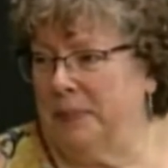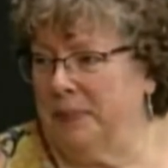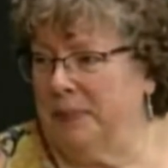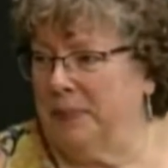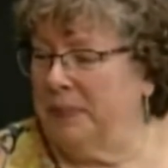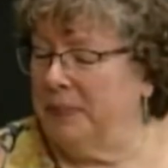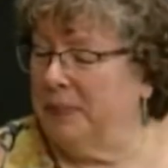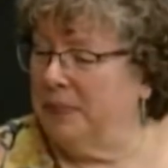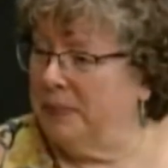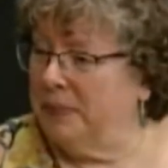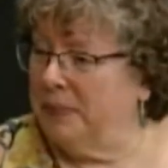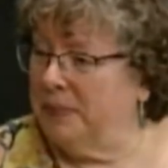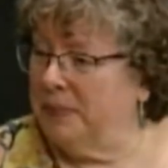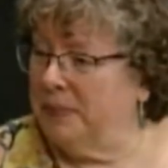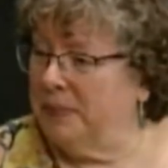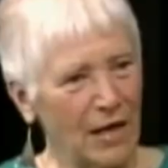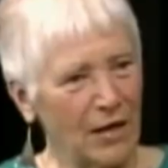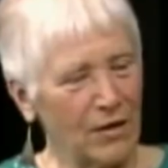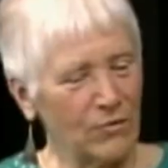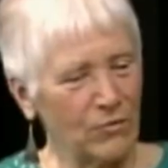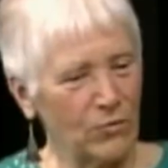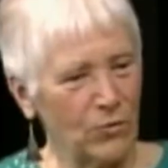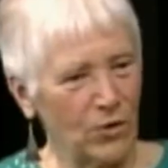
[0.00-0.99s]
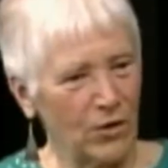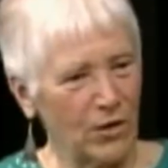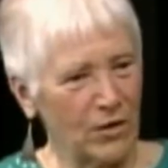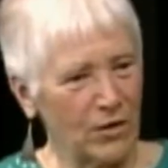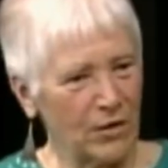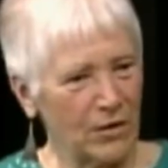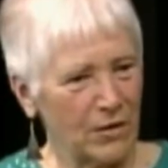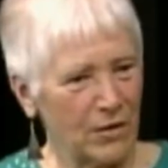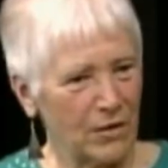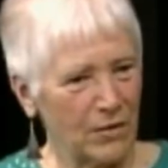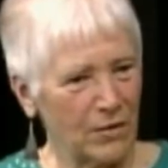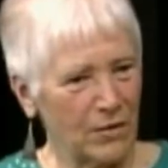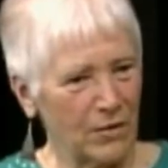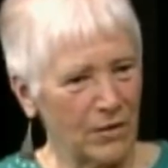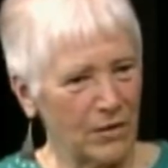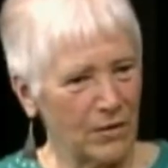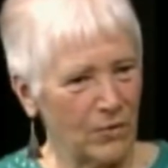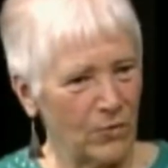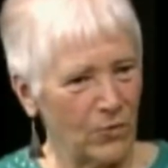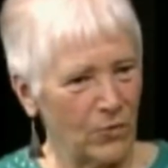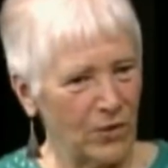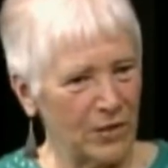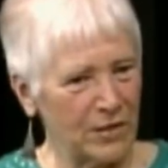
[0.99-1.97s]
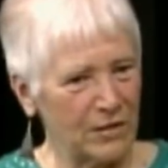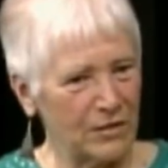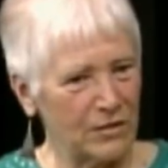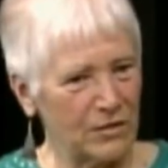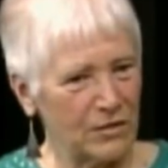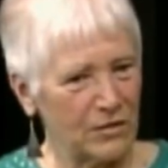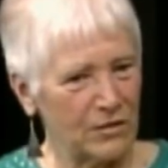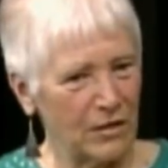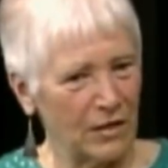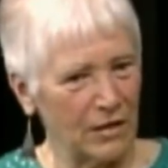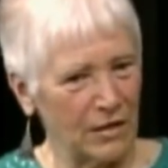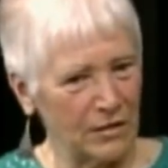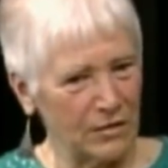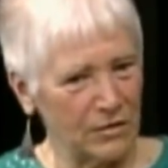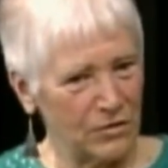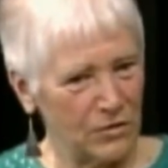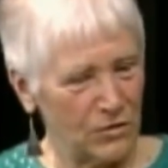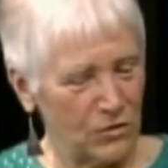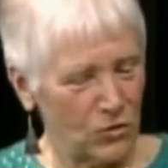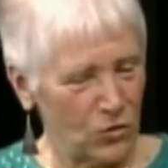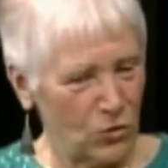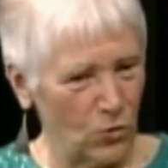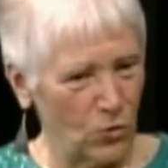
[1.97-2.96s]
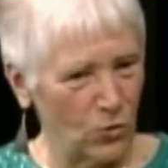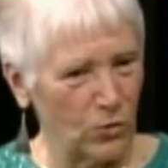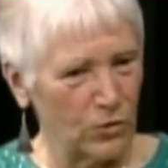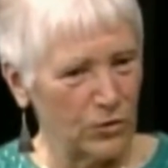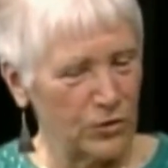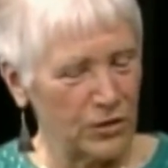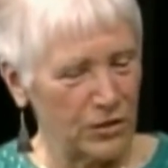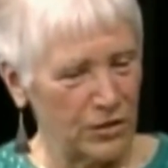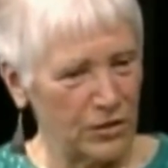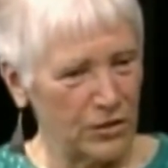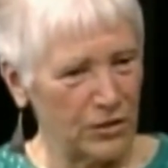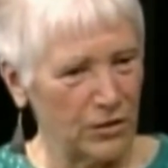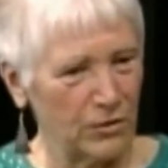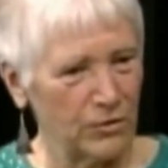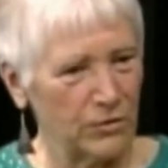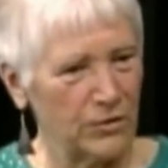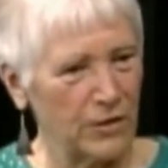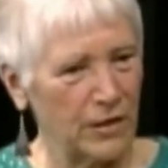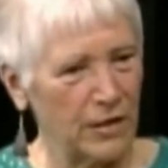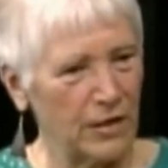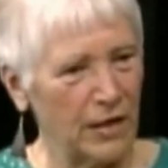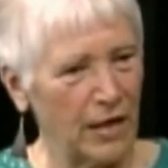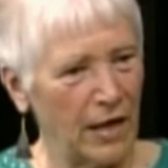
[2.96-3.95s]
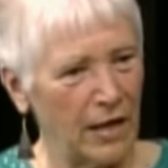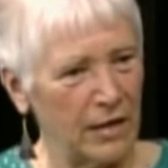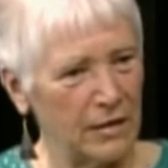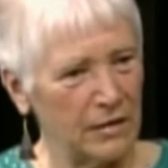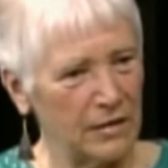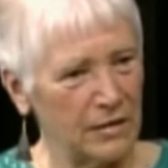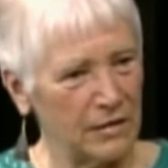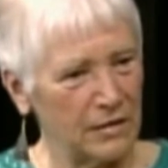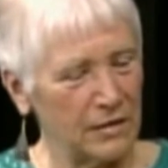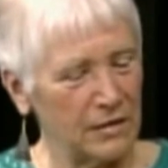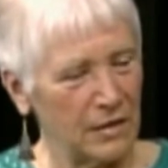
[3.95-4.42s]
I do a lot of work with schools and children, and